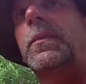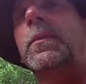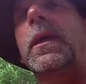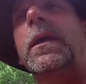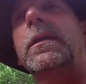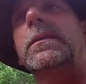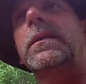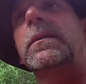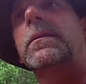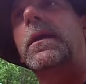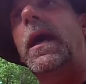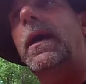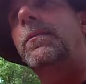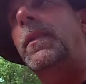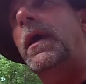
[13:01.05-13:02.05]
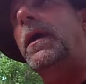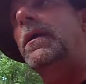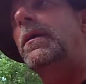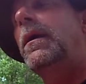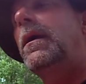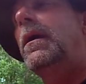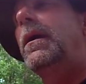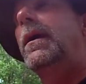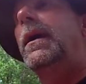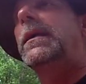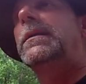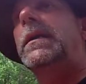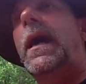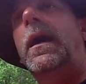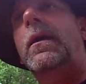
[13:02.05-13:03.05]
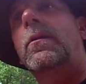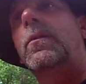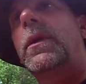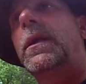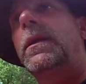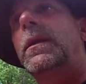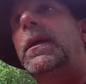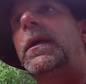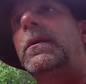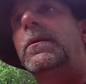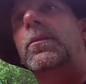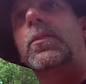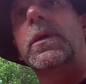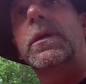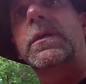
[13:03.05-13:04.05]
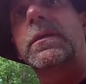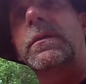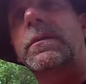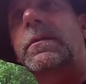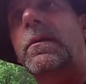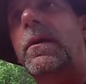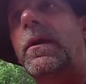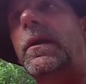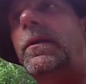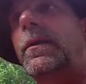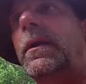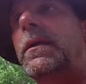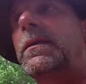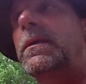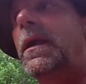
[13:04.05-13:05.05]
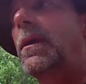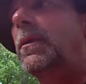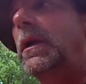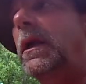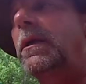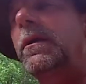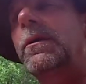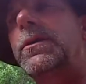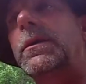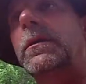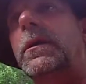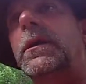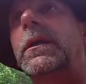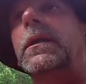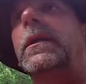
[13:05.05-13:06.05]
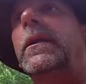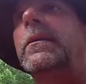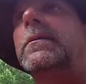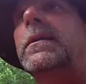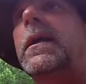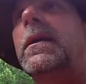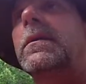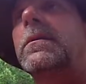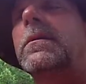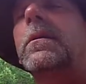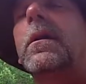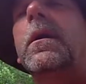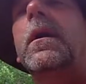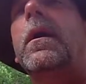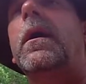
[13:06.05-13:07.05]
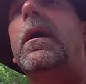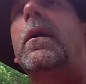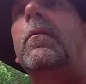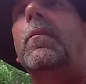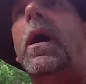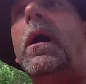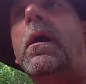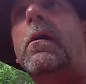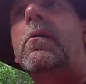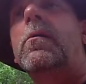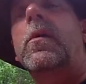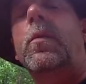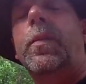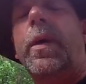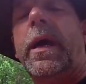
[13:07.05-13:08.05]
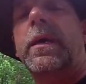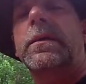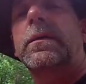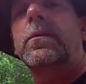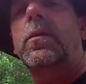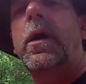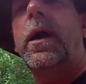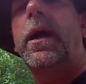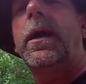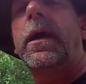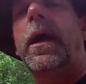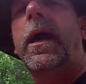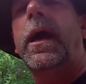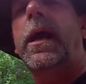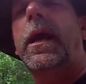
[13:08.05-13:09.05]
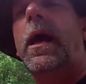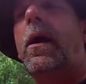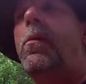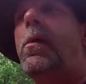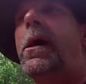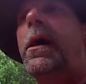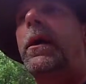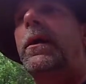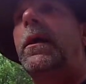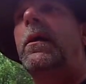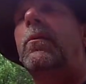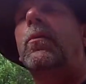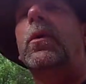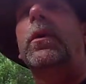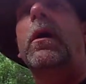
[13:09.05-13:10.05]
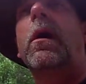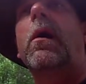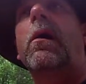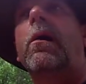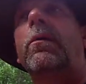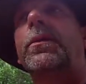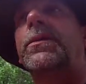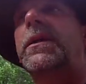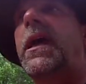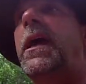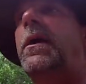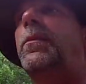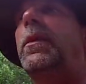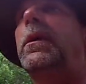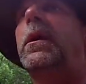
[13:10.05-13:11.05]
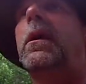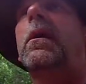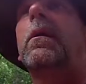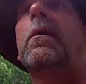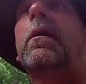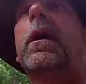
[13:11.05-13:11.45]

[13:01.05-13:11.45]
to me. He says, hey, man, he said, I don't mean to get in your business or anything. He said, but I know you're looking at these tents. My uncle passed away, and I wound up with all this camping gear